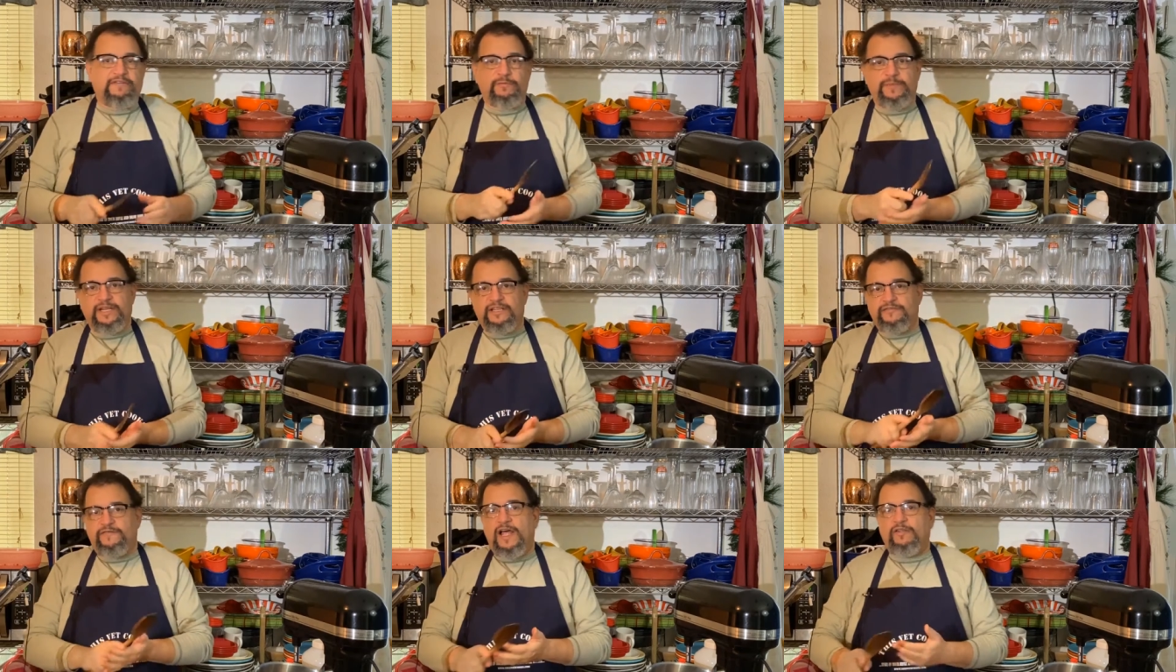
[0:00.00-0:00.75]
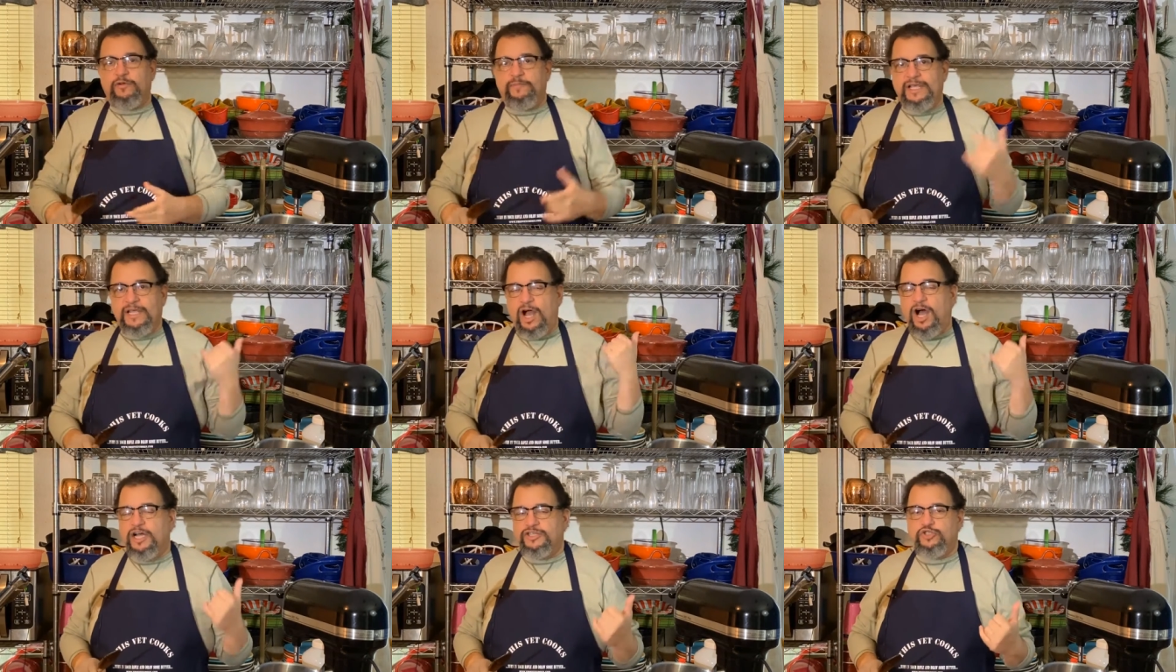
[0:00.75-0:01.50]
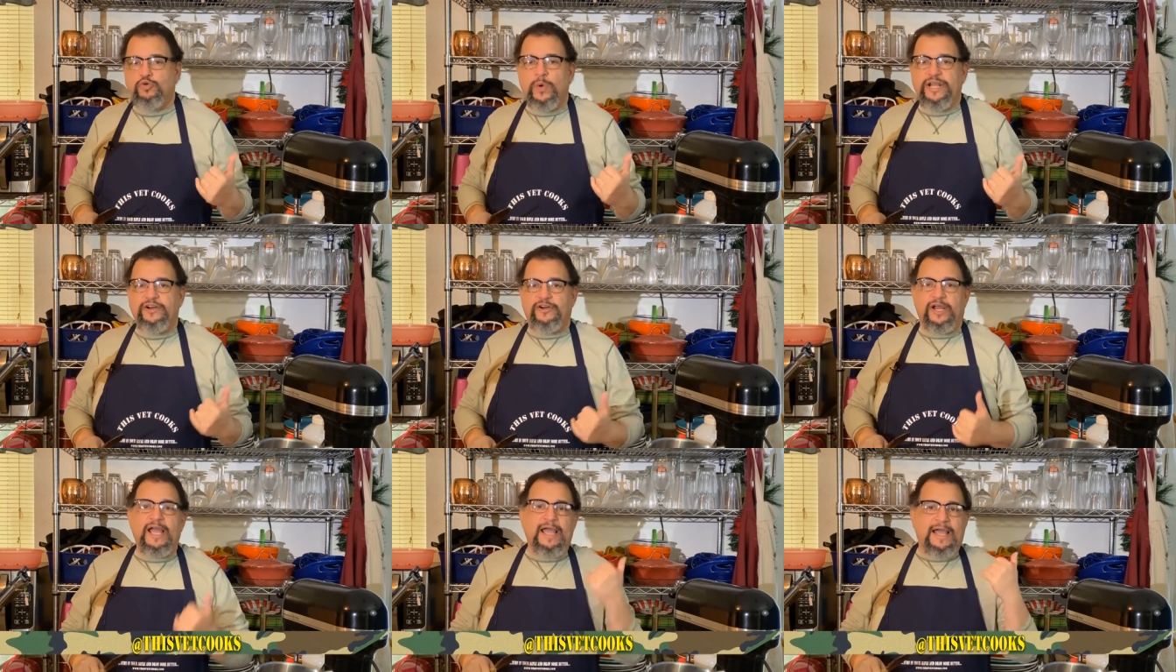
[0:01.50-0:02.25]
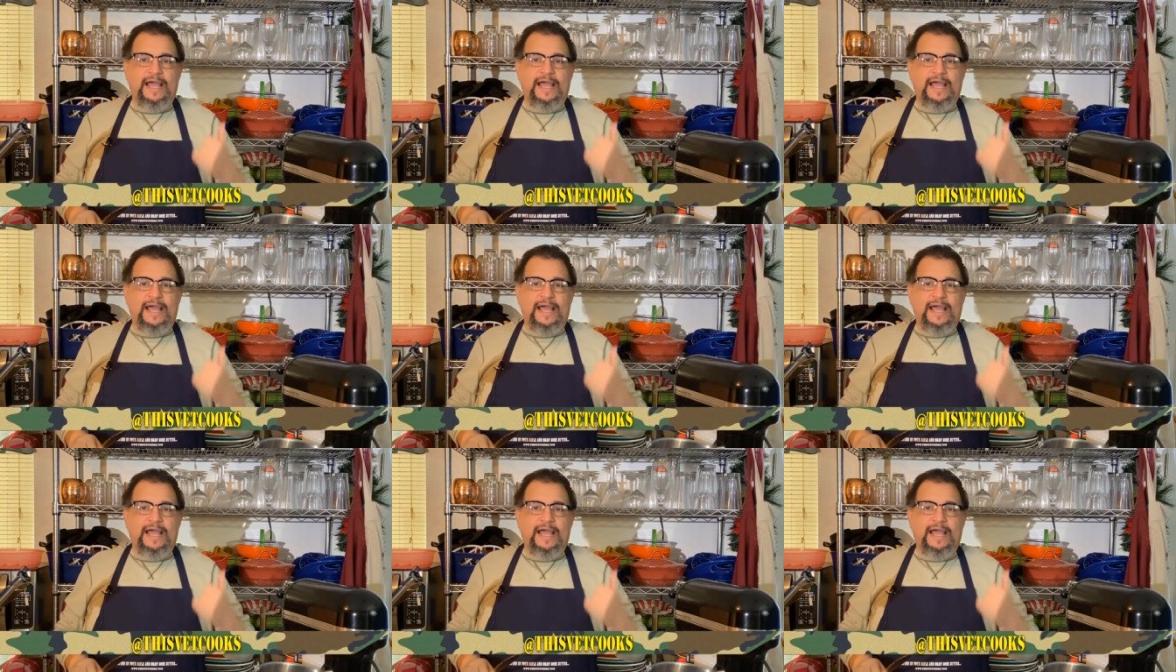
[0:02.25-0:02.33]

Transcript: everybody that's following me on Twitter